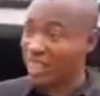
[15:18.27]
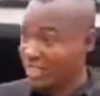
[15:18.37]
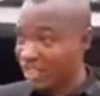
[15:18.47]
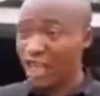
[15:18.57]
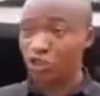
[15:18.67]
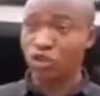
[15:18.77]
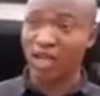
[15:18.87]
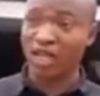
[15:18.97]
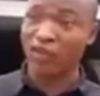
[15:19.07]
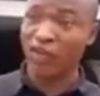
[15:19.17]
Is their
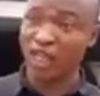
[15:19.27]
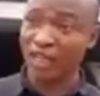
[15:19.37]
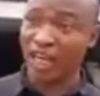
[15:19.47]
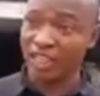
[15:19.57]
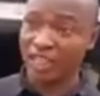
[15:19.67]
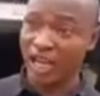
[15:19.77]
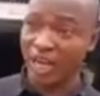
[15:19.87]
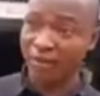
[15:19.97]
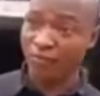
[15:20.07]
children even in Nigeria?